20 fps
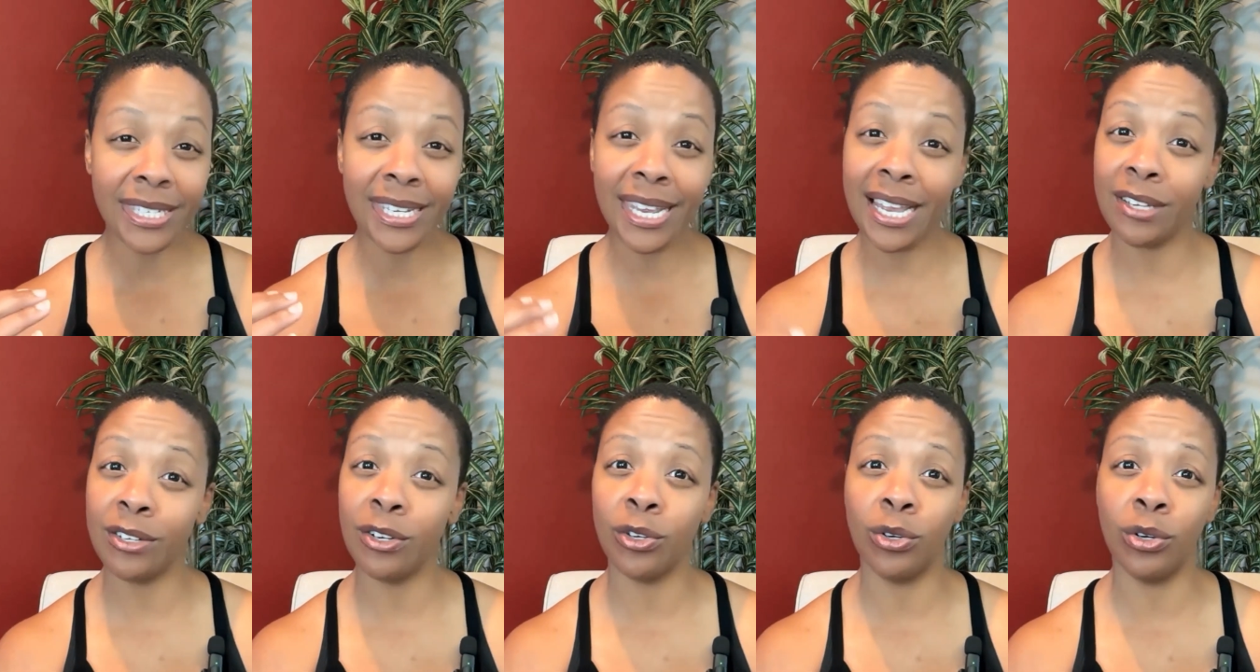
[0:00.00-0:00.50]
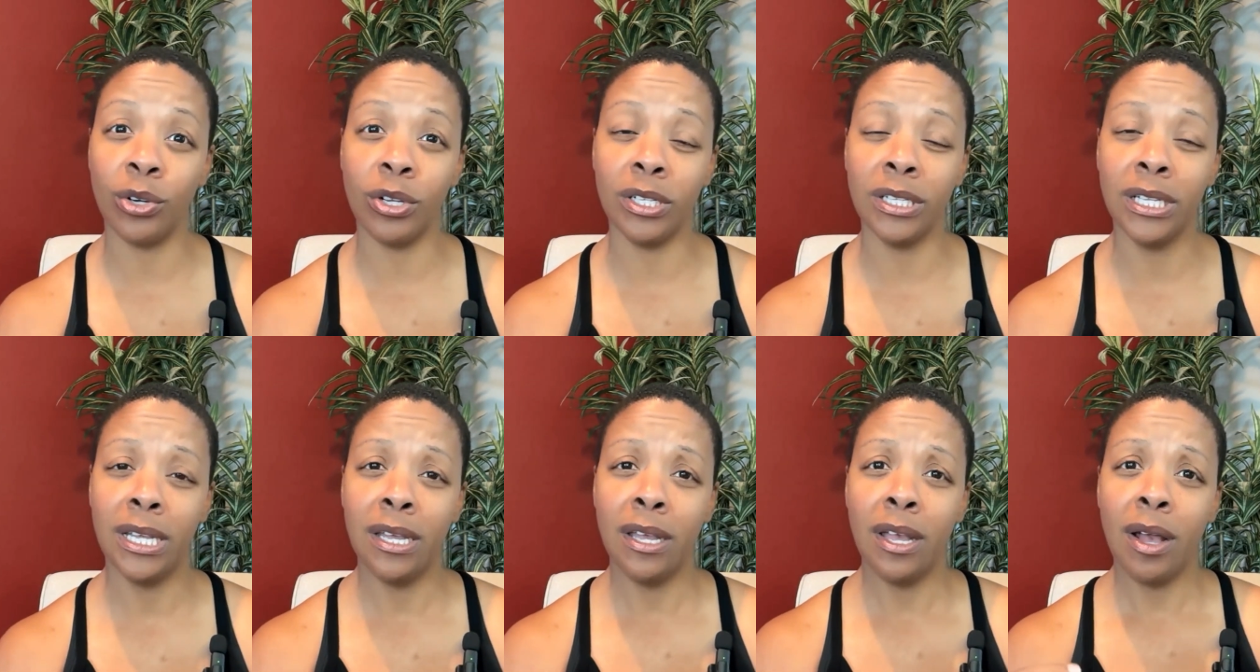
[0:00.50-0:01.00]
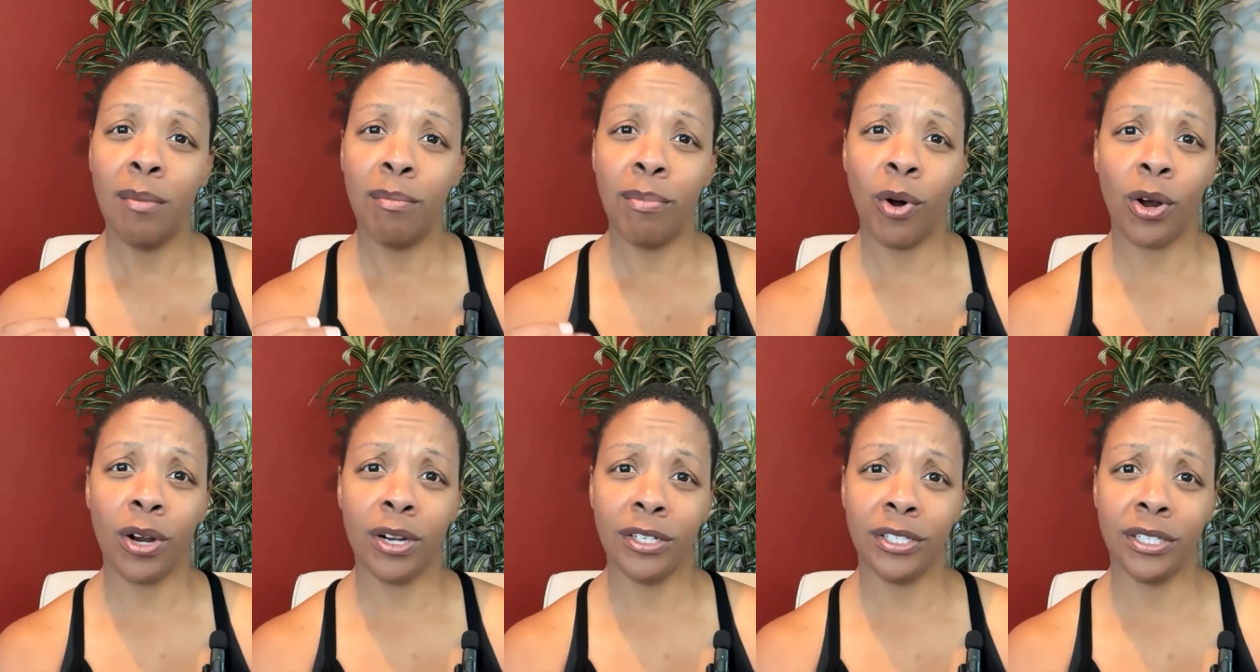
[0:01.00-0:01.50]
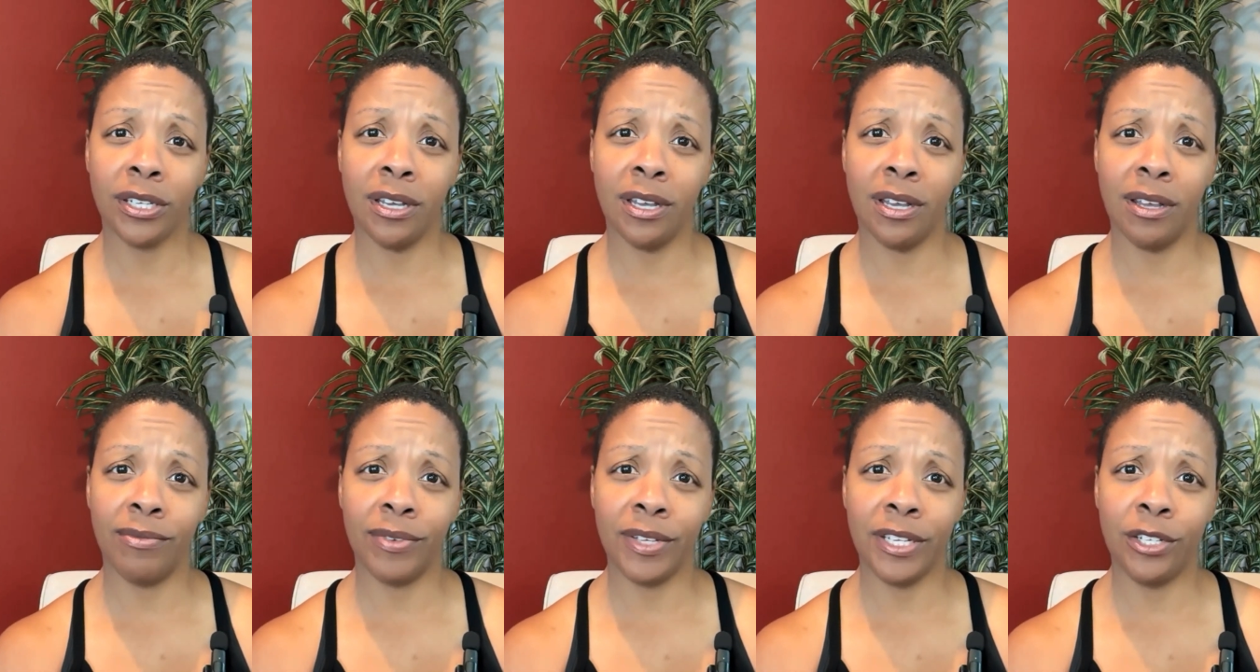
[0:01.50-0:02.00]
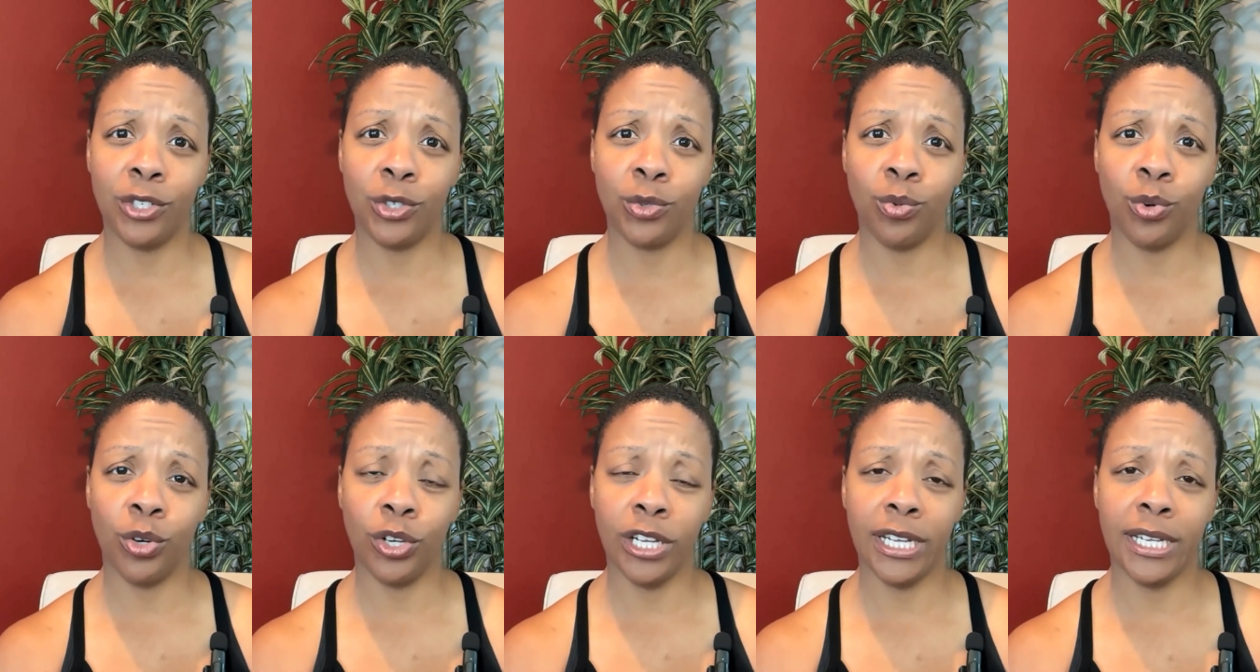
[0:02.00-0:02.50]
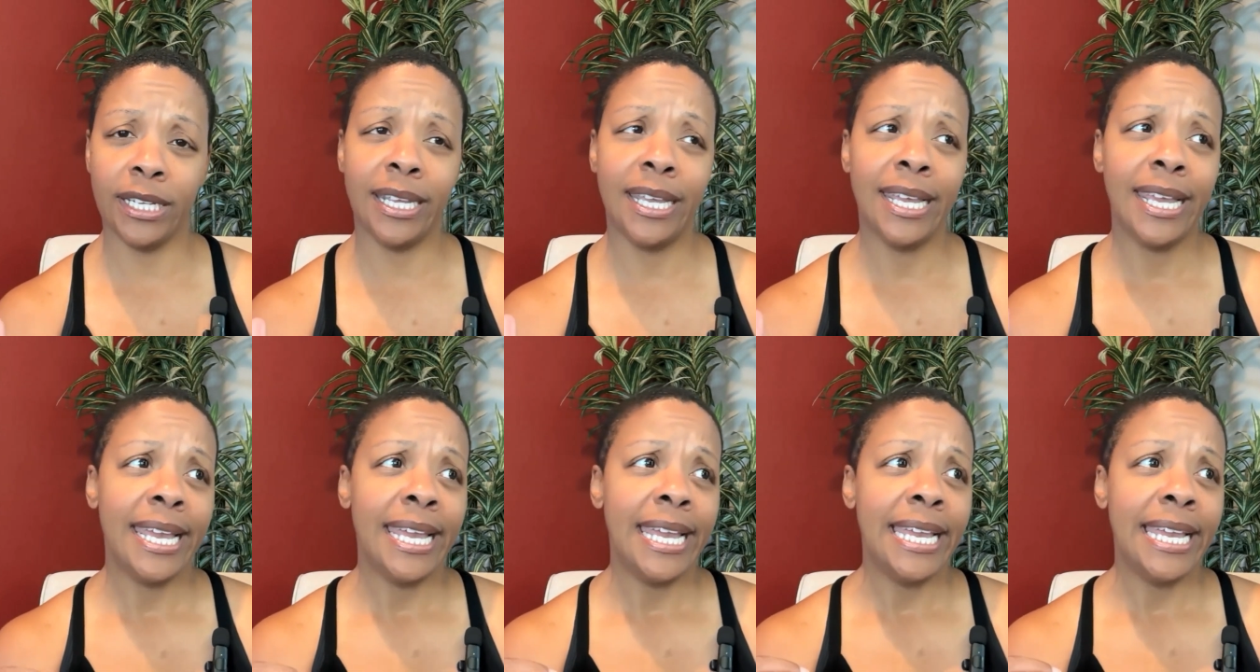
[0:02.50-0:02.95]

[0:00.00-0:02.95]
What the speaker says: technical parts of each one,